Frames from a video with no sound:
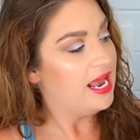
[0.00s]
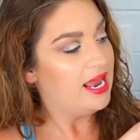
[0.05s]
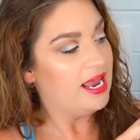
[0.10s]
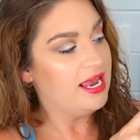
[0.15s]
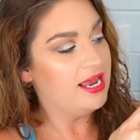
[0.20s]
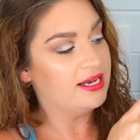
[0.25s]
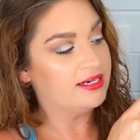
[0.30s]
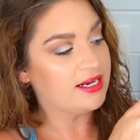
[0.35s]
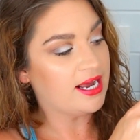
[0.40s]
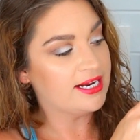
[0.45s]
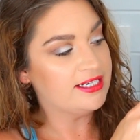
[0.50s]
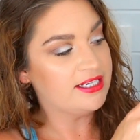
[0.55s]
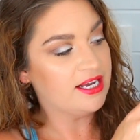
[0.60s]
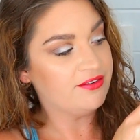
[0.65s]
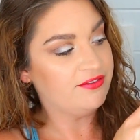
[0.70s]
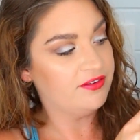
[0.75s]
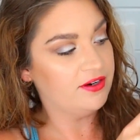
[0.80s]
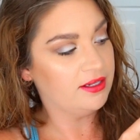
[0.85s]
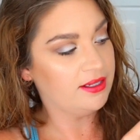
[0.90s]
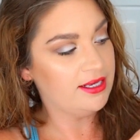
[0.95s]
And I
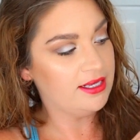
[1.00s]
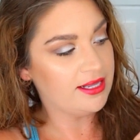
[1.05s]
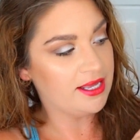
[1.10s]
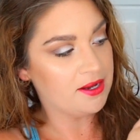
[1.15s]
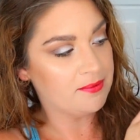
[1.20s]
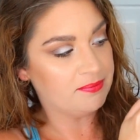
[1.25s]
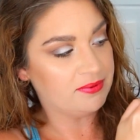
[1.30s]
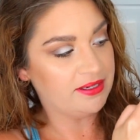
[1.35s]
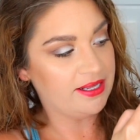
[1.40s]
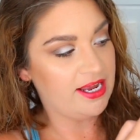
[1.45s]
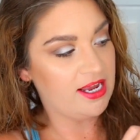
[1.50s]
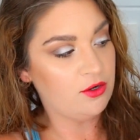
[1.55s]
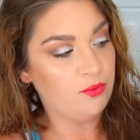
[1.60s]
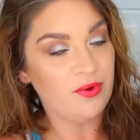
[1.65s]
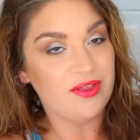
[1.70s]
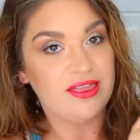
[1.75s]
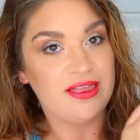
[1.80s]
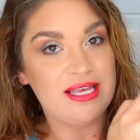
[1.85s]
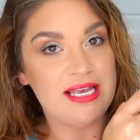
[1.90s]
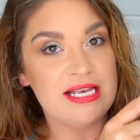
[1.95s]
definitely like played
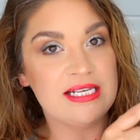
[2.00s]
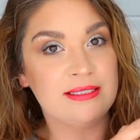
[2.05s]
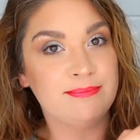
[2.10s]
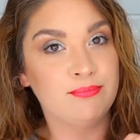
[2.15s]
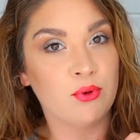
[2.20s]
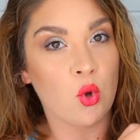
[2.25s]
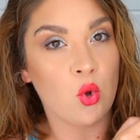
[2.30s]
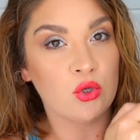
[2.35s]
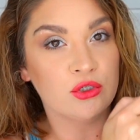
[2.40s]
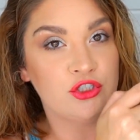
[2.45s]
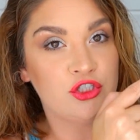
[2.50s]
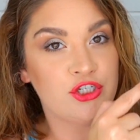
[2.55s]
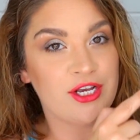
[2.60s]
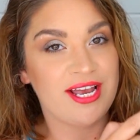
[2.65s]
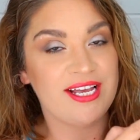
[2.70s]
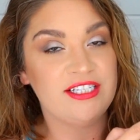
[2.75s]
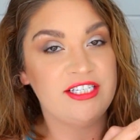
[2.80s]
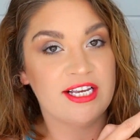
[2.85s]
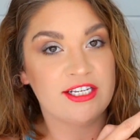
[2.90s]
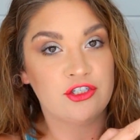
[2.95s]
with these bold
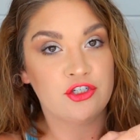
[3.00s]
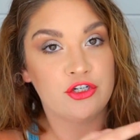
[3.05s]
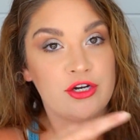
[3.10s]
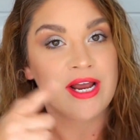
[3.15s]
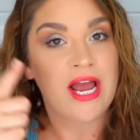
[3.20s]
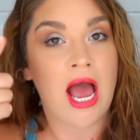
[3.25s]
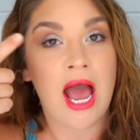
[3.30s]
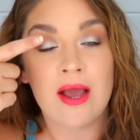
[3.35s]
shades yesterday.